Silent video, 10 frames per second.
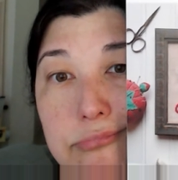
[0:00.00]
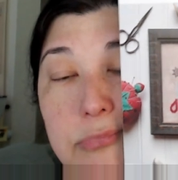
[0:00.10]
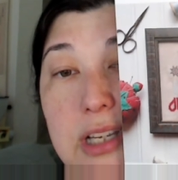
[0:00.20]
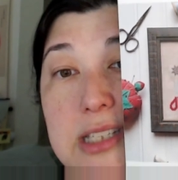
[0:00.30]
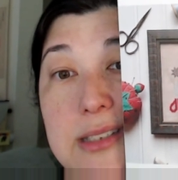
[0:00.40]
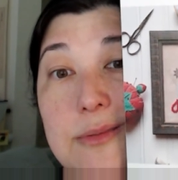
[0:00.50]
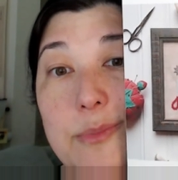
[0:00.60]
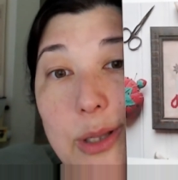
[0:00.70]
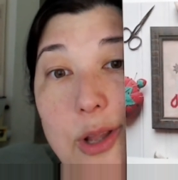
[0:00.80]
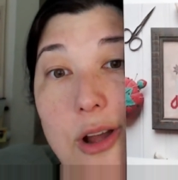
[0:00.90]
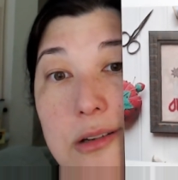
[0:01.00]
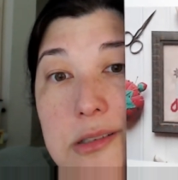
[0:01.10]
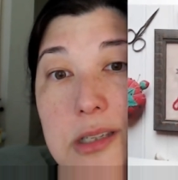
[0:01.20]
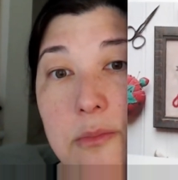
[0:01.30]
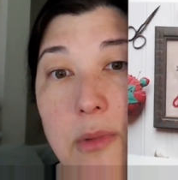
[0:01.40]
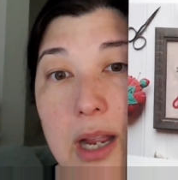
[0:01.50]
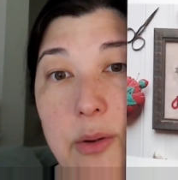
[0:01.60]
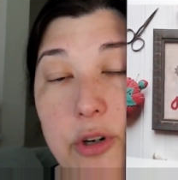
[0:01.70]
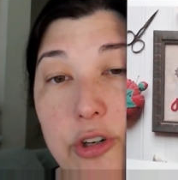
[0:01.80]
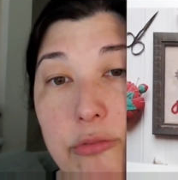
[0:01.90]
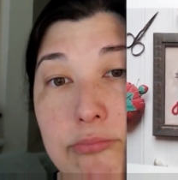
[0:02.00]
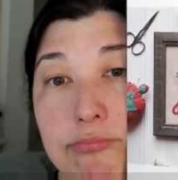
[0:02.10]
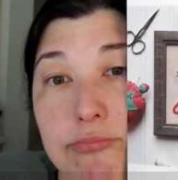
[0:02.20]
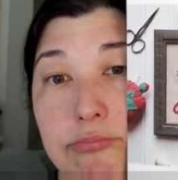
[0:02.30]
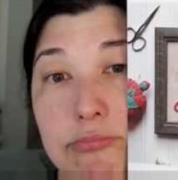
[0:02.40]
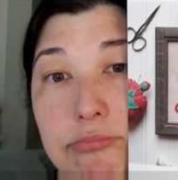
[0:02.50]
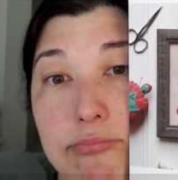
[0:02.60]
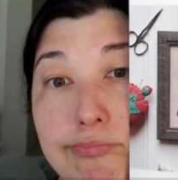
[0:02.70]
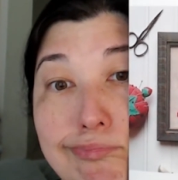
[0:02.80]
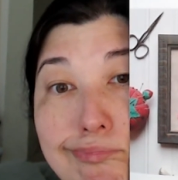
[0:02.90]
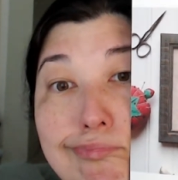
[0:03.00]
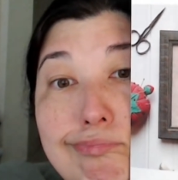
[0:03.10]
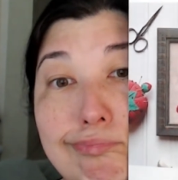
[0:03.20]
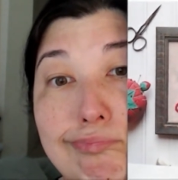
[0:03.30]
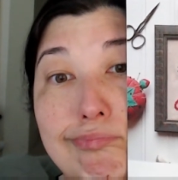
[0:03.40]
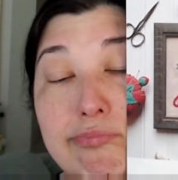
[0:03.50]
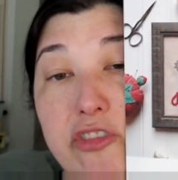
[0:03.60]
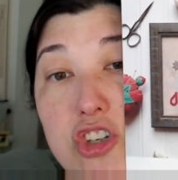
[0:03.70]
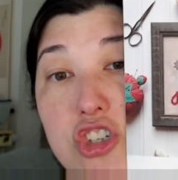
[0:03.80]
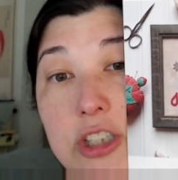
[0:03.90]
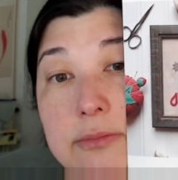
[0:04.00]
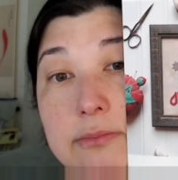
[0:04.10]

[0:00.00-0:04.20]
this belongs in my room. Mm-hmm, for sure.